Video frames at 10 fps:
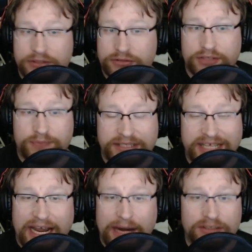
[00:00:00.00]
But trust me,
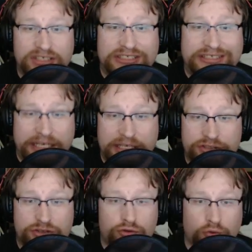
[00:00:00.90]
the average
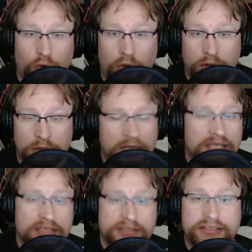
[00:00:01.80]
dickish troll
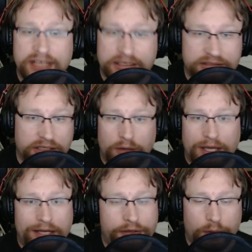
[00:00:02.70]
doesn't
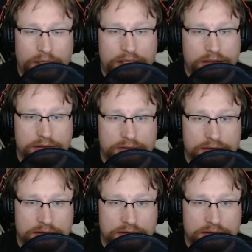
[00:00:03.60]
know how to do it.